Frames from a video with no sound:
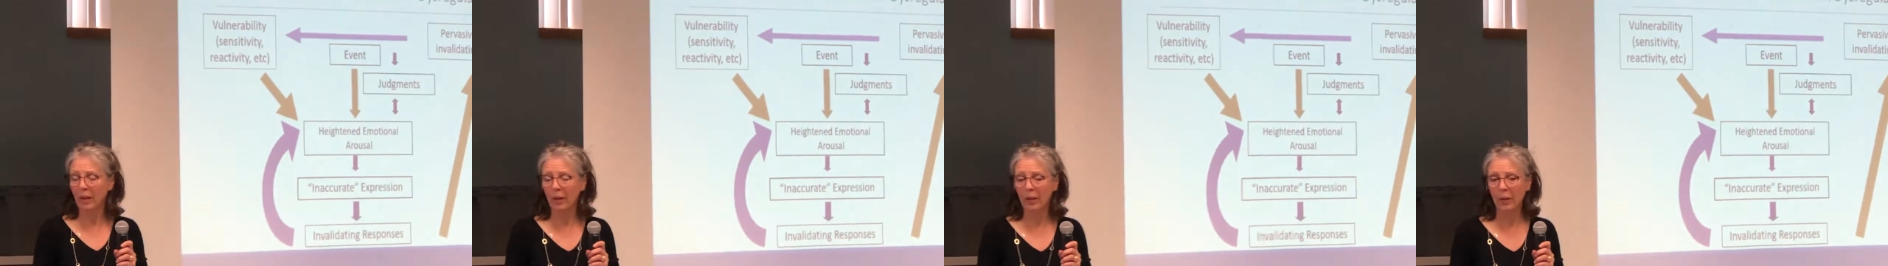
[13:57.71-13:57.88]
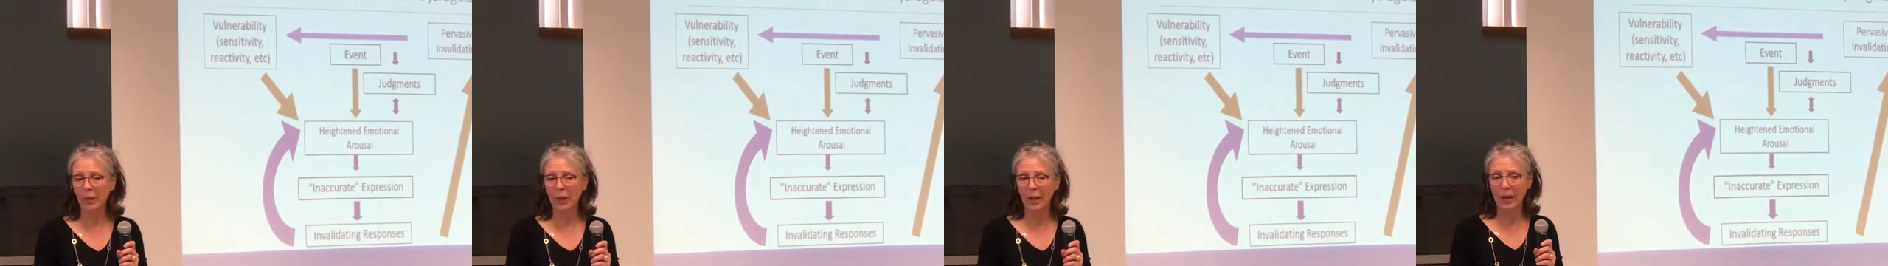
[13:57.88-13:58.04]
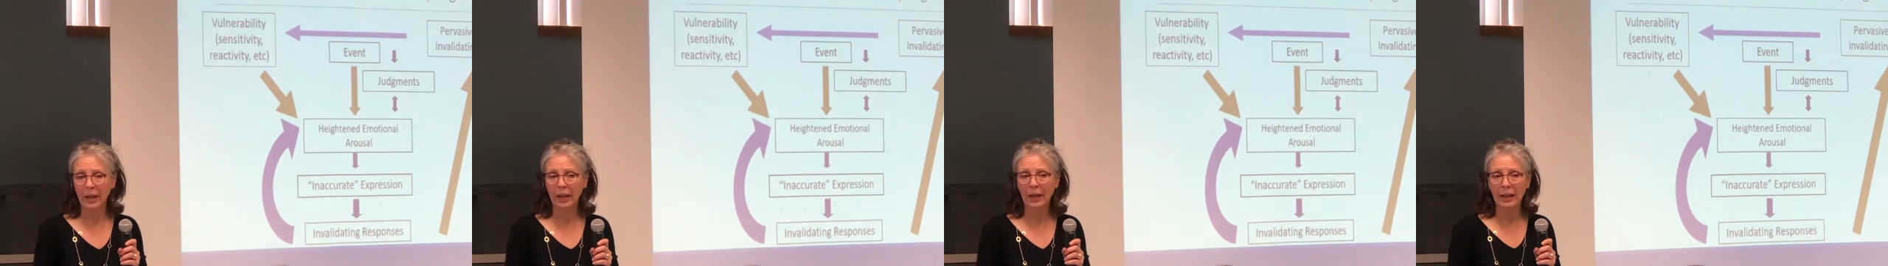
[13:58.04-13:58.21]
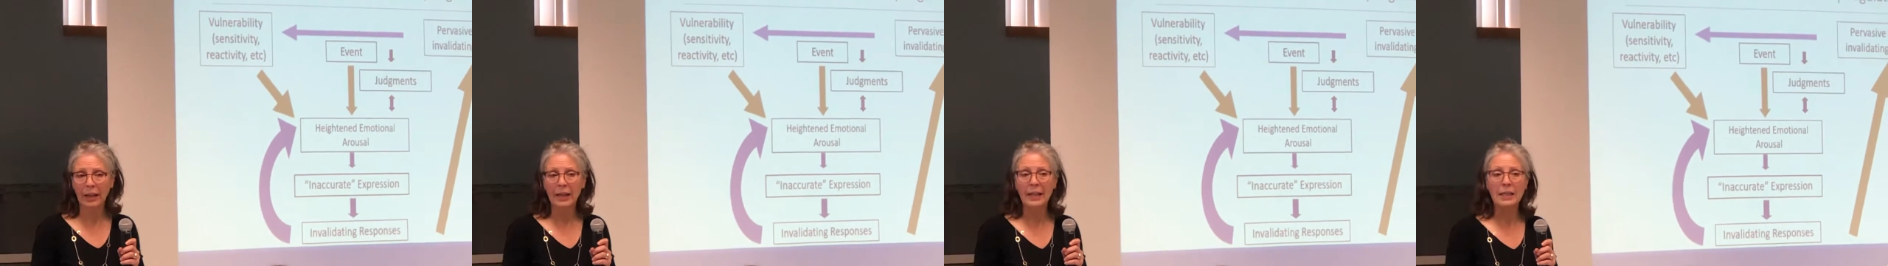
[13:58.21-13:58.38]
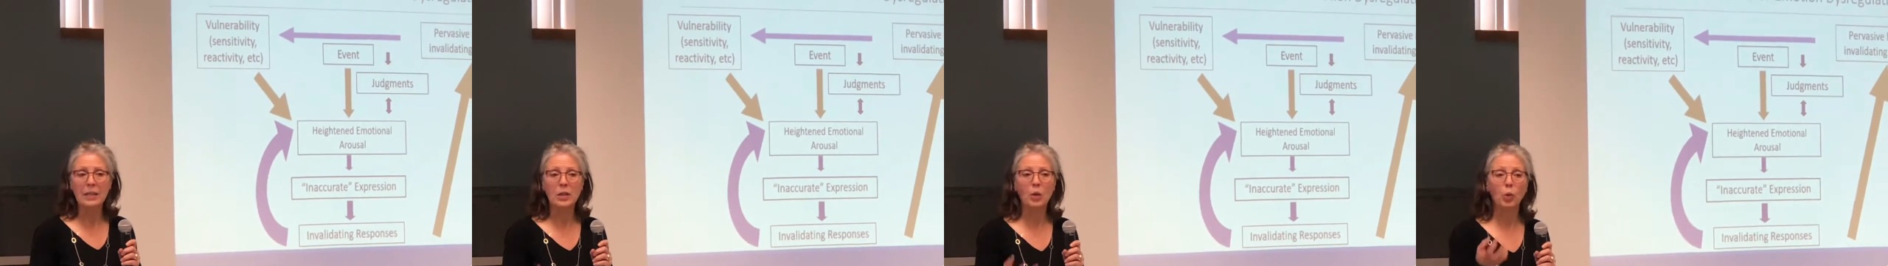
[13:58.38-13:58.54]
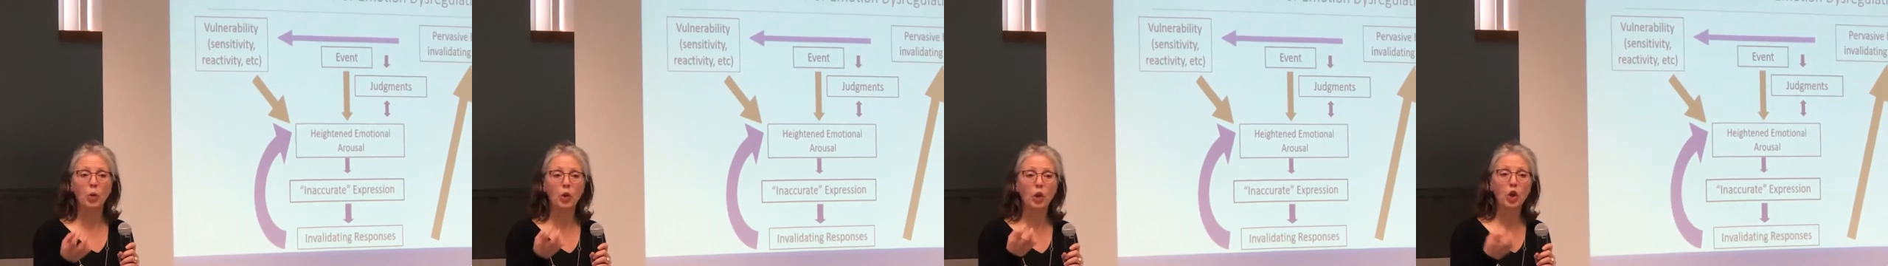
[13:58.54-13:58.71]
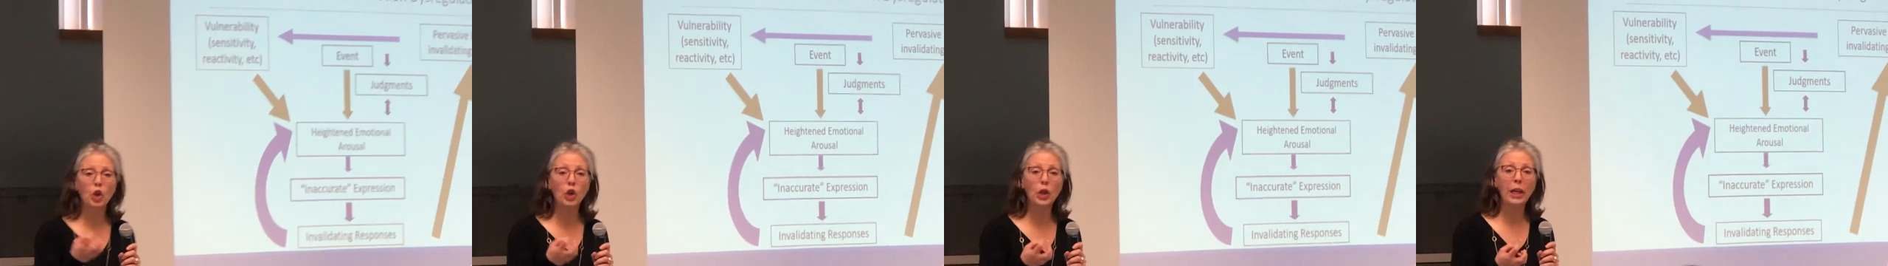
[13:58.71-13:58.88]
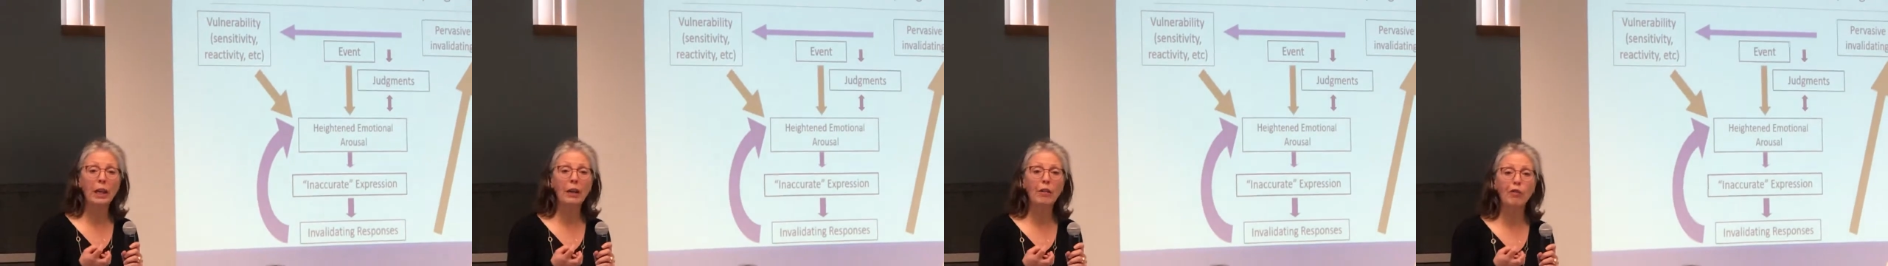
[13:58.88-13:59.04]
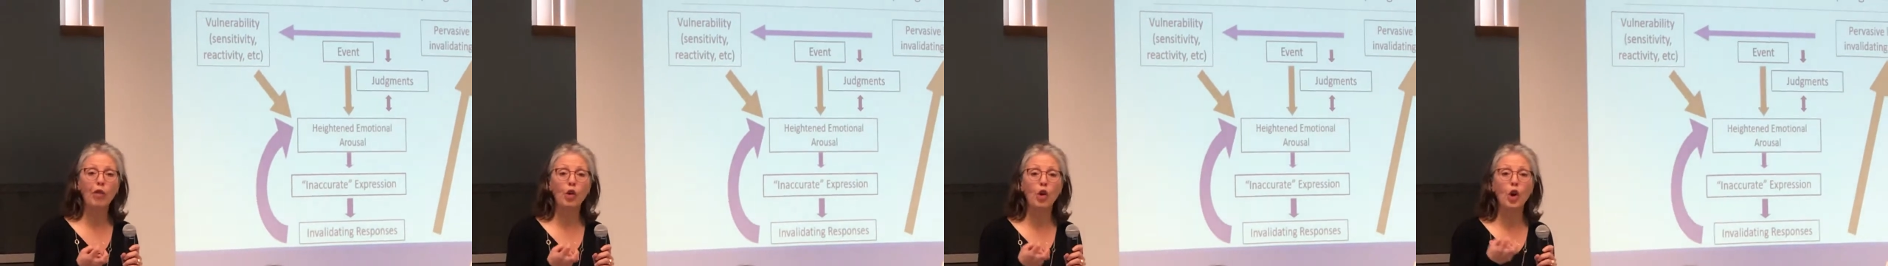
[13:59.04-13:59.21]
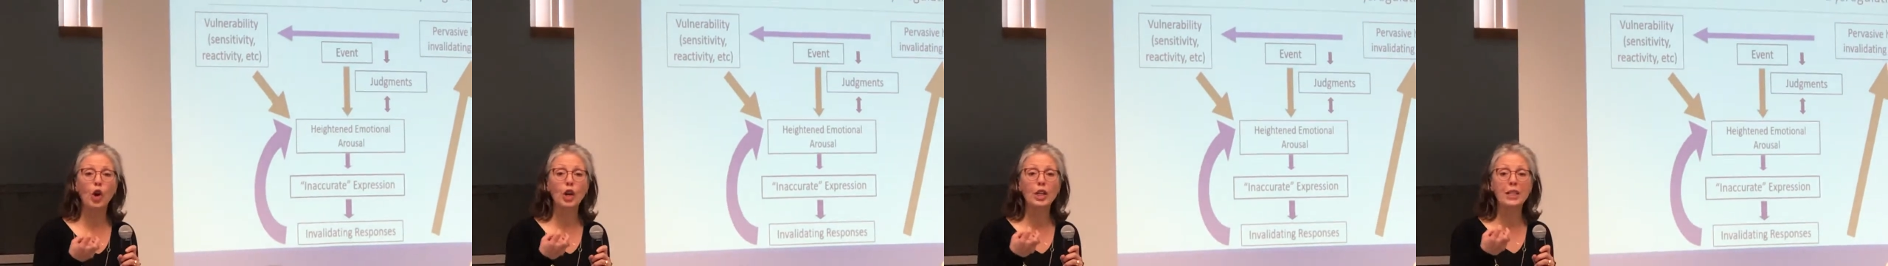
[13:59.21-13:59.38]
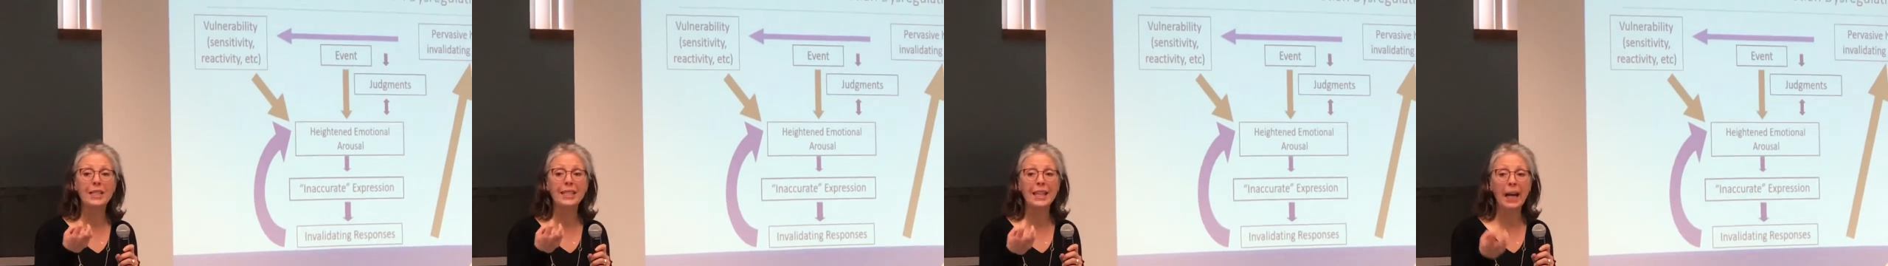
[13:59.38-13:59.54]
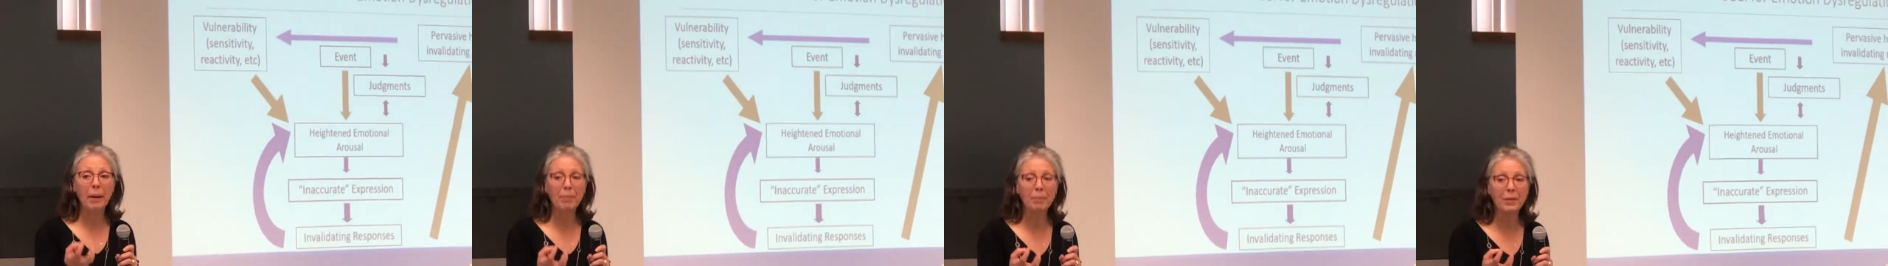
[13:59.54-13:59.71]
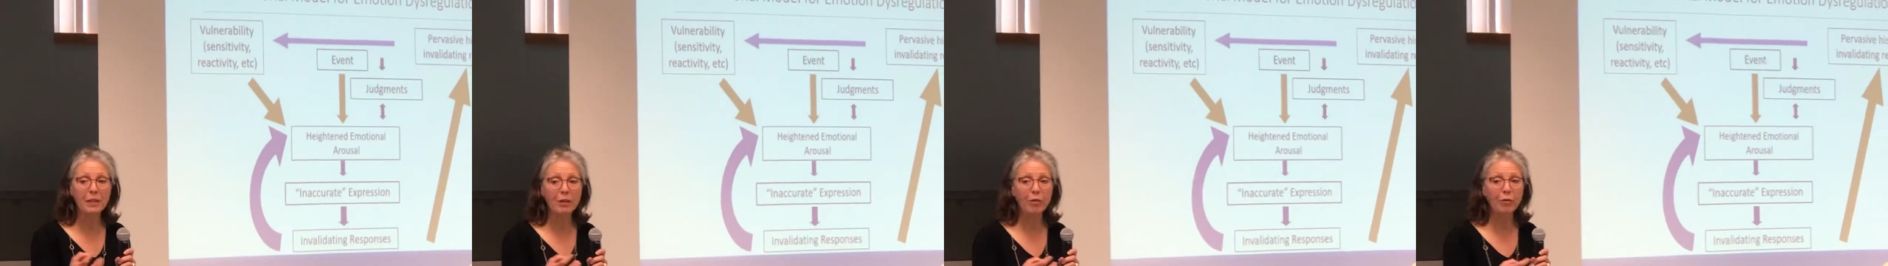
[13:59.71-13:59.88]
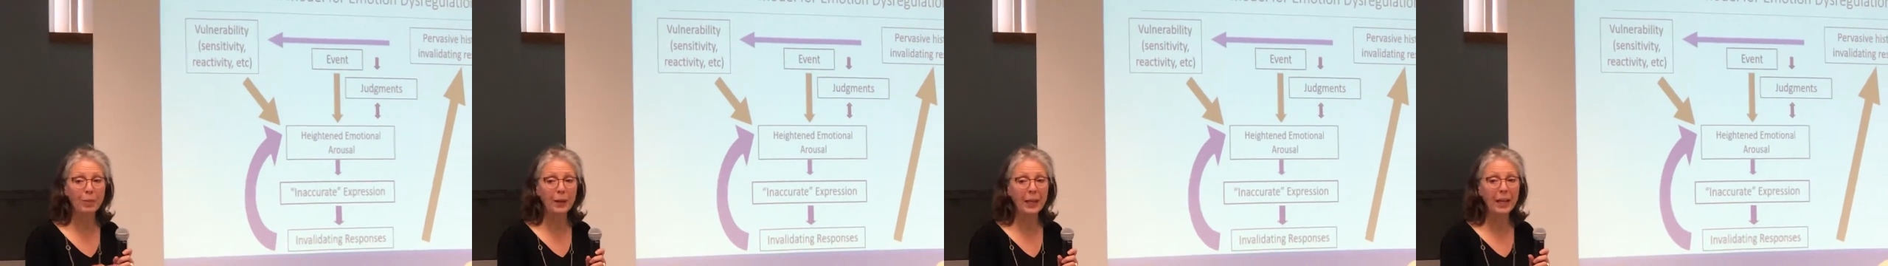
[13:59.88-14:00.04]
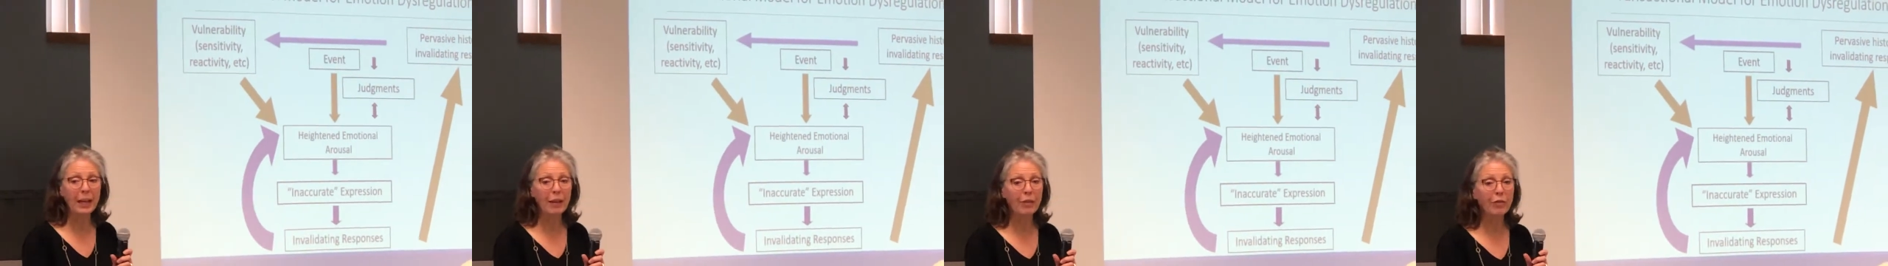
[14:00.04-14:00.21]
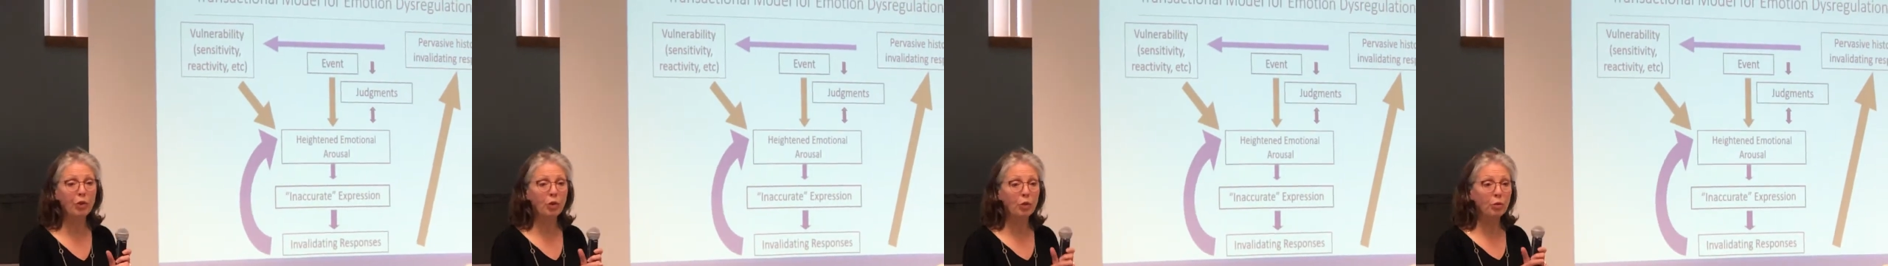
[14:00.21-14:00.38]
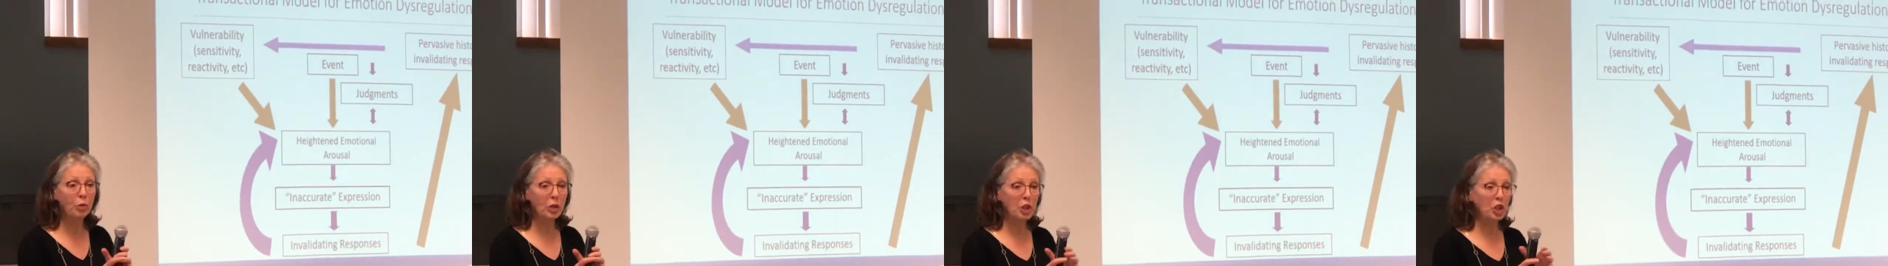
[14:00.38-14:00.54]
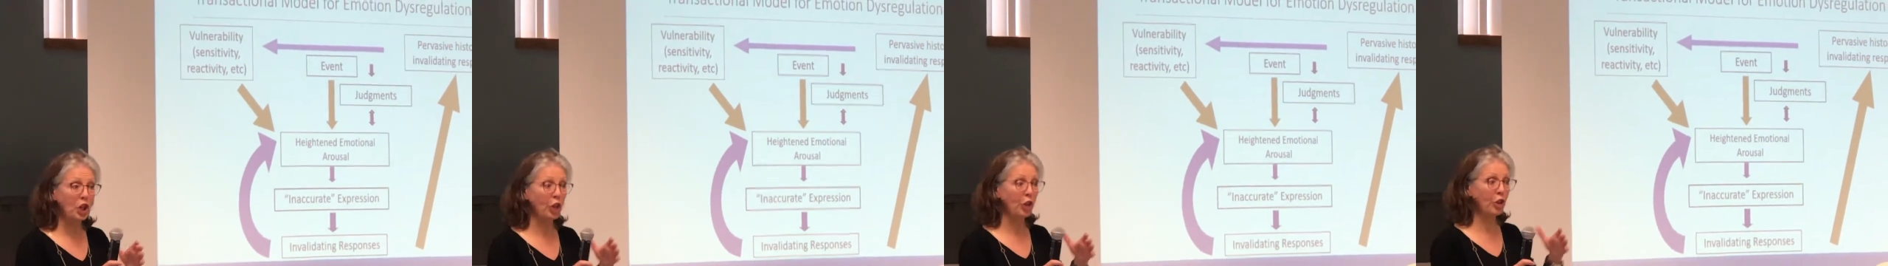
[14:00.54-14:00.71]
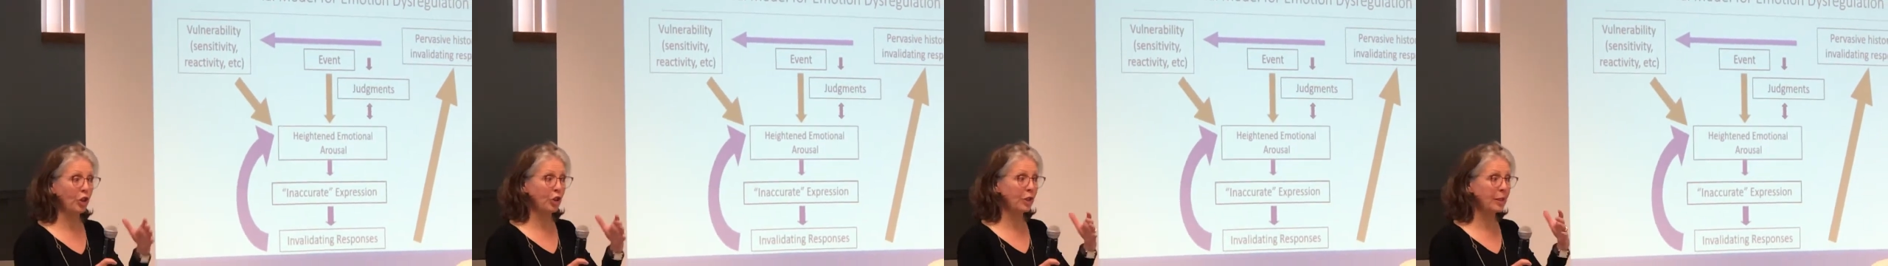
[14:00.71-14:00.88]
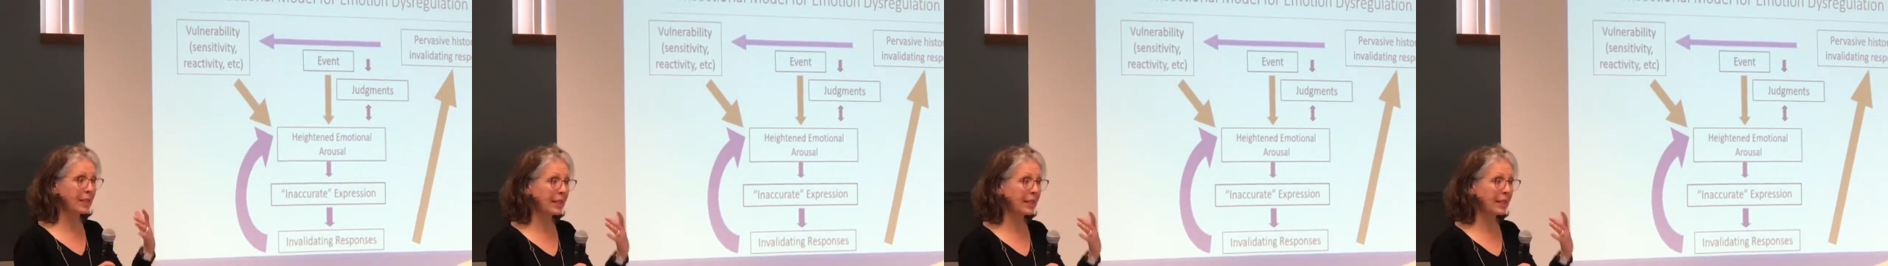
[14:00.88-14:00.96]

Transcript: Okay. So we're looking for adaptive behavior, which are the